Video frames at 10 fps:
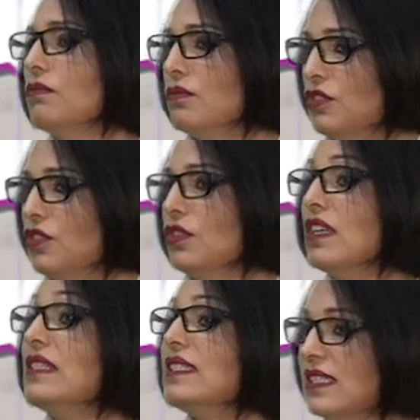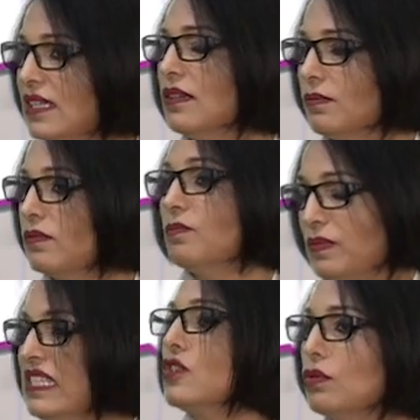should consider,
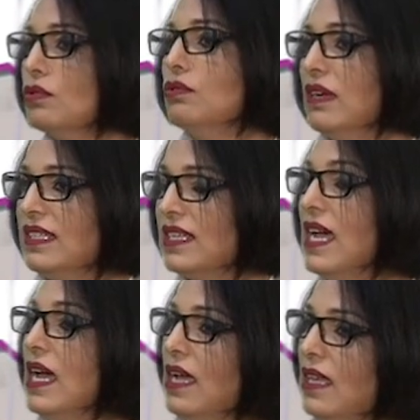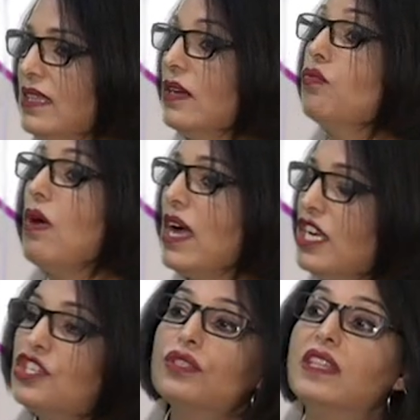please talk to us, that why
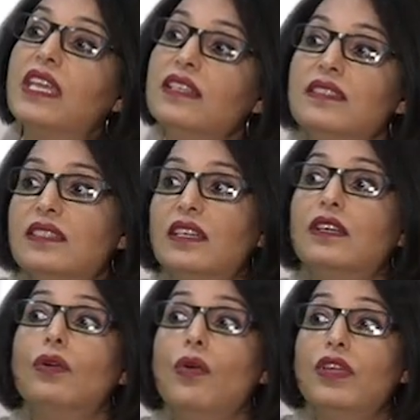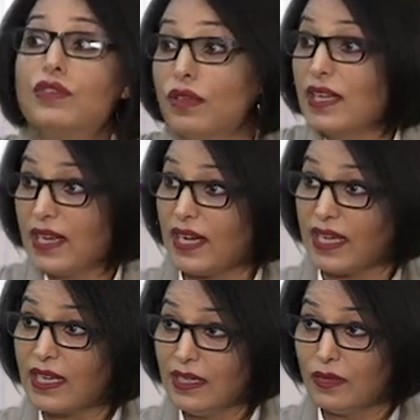should they consider going to a
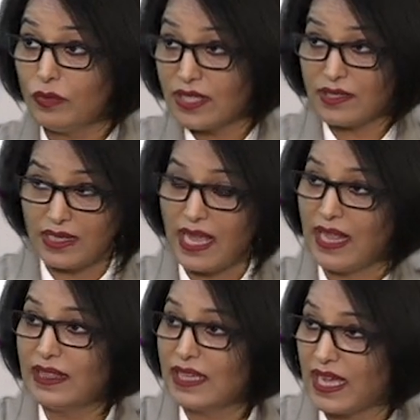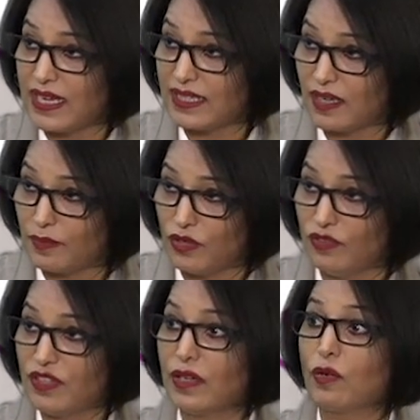clinic which is Health Canada
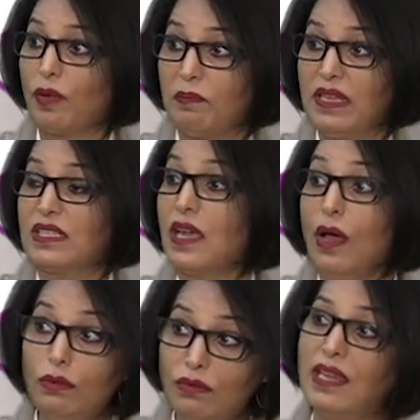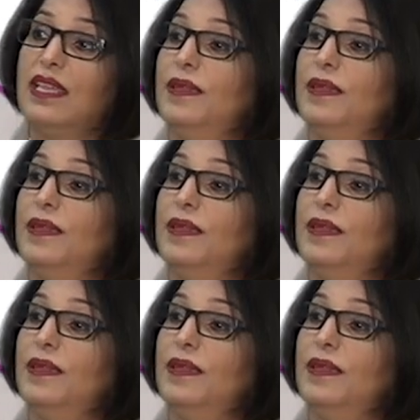approved equipment only?